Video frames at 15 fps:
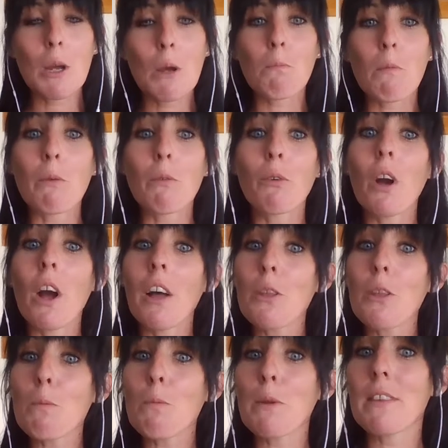But for
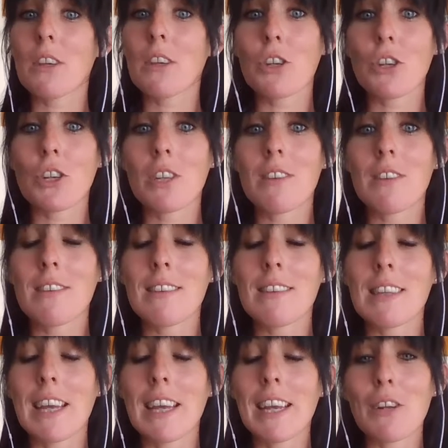other positions,
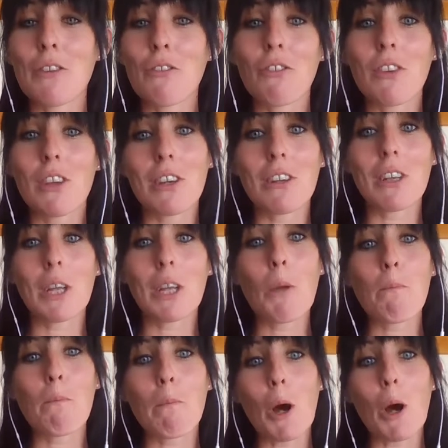it can feel
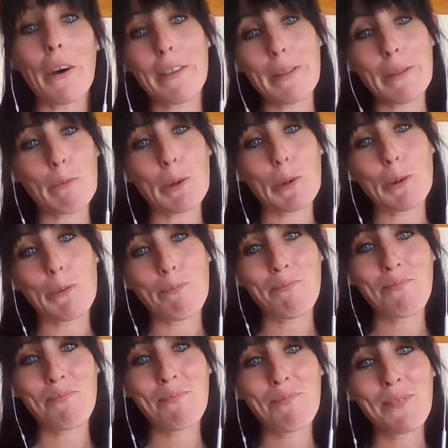impossible.
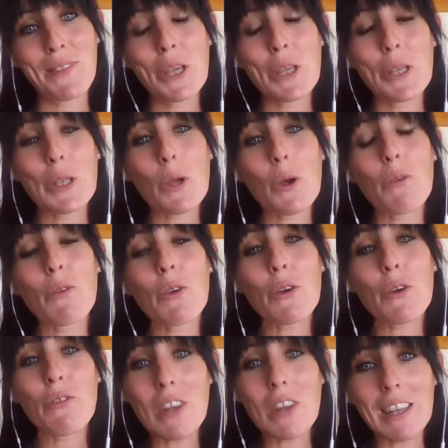So if
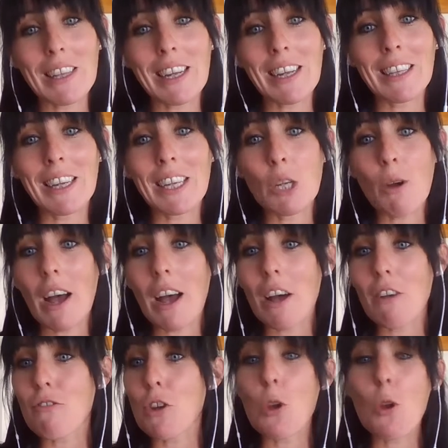you're feeling like you
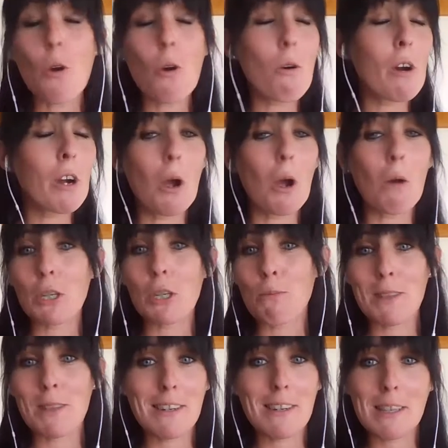have no
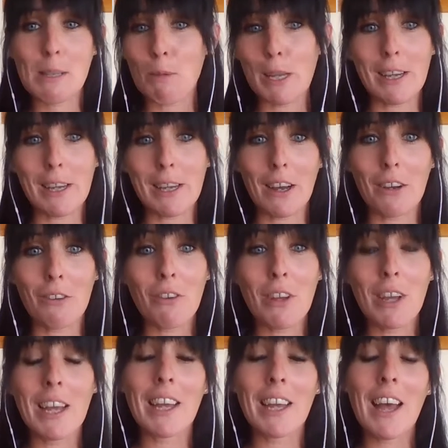accomplishments to speak of,
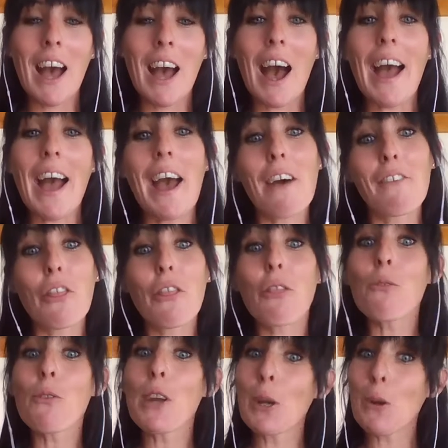I have
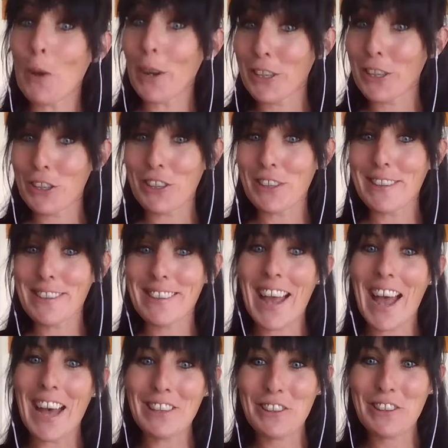3 questions to
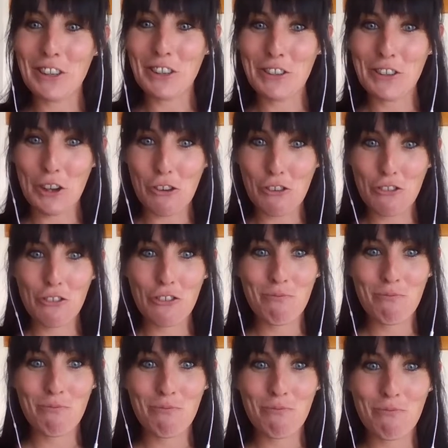ask yourself.
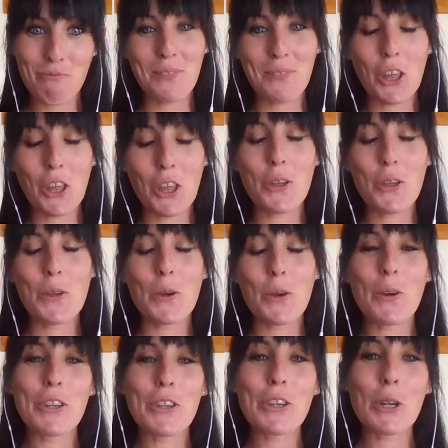
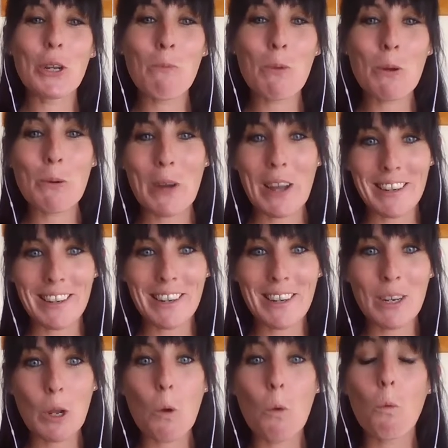Question number 1,
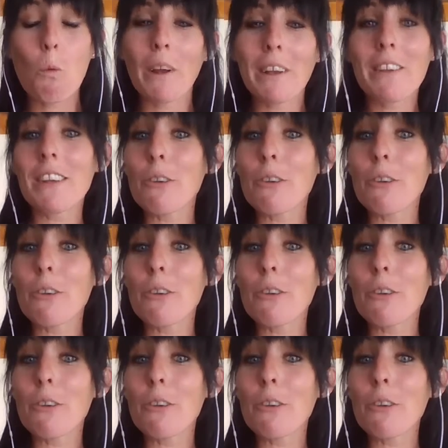what do